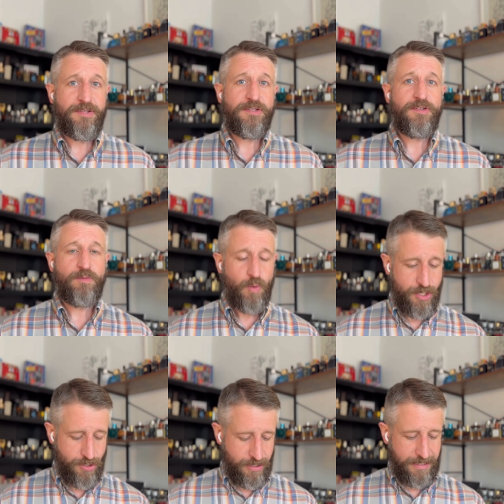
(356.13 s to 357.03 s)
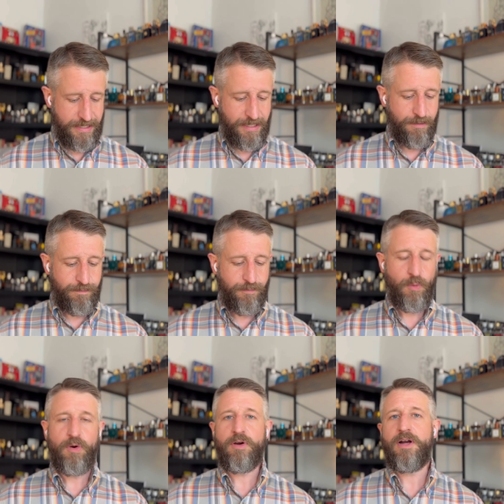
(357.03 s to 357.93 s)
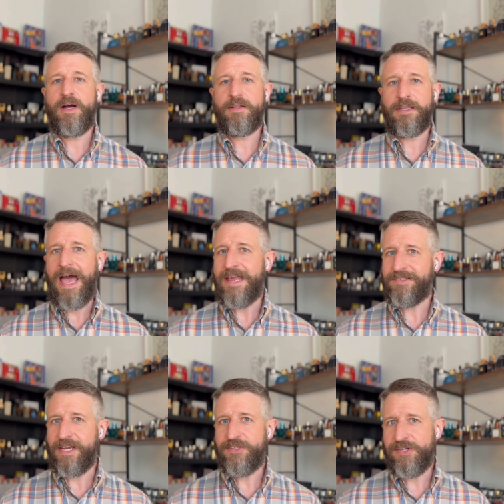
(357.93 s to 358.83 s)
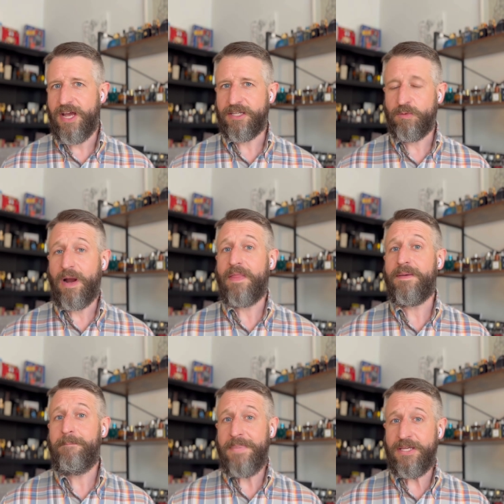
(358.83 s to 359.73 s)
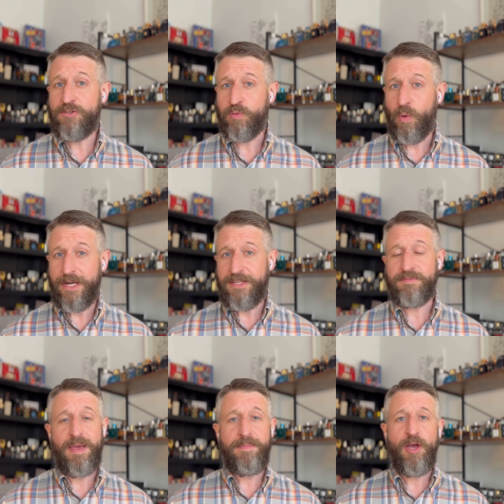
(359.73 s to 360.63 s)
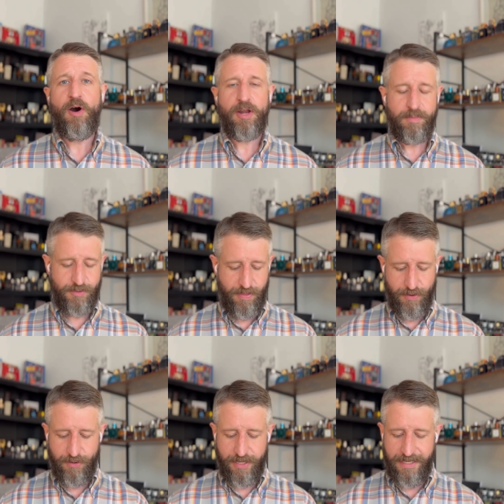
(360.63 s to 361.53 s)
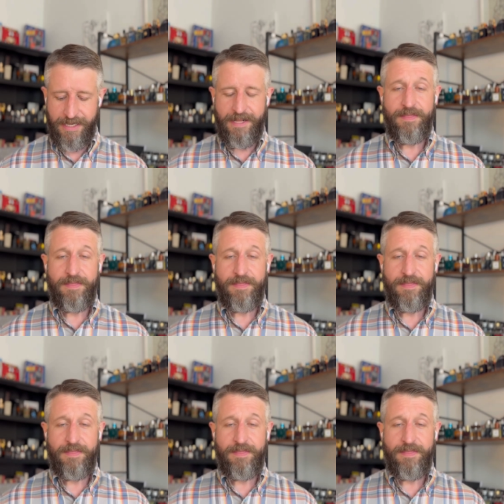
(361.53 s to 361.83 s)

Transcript: This is one you can get for, last I checked, around the mid 20s, maybe on up to 30.